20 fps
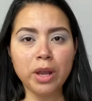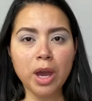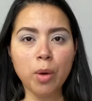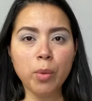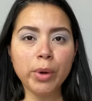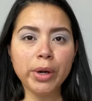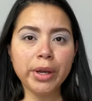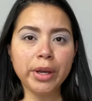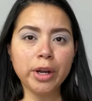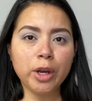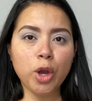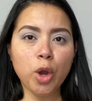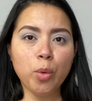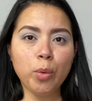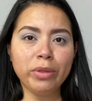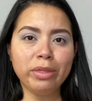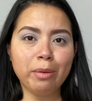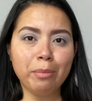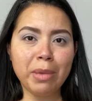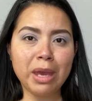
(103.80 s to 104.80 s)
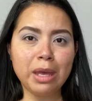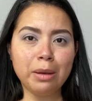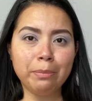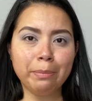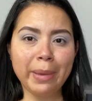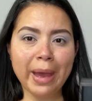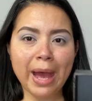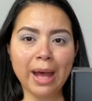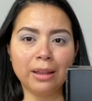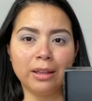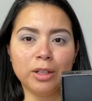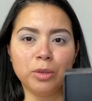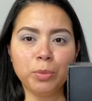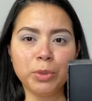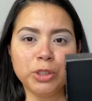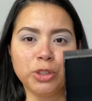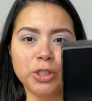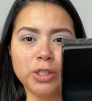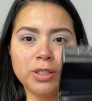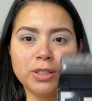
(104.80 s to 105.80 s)
Now we're gonna go with the main palette,
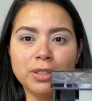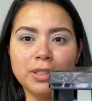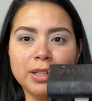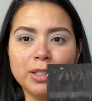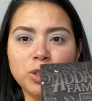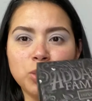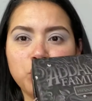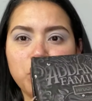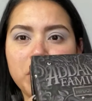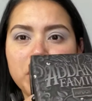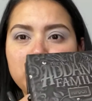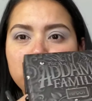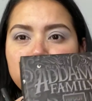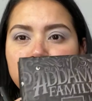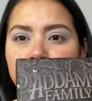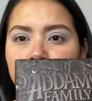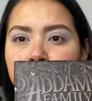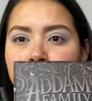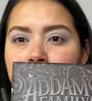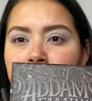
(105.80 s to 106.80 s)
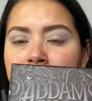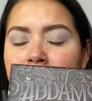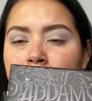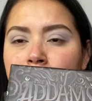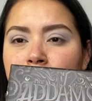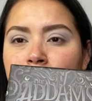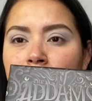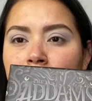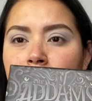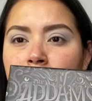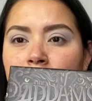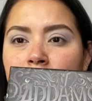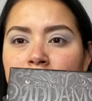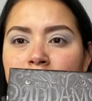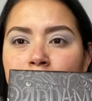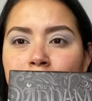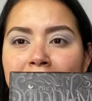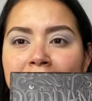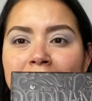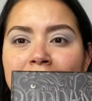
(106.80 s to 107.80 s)
which is this one from Hipdot
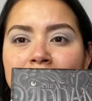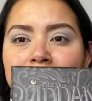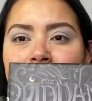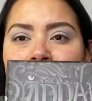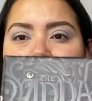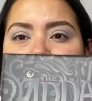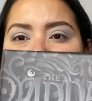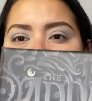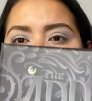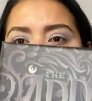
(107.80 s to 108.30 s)
Cosmetics,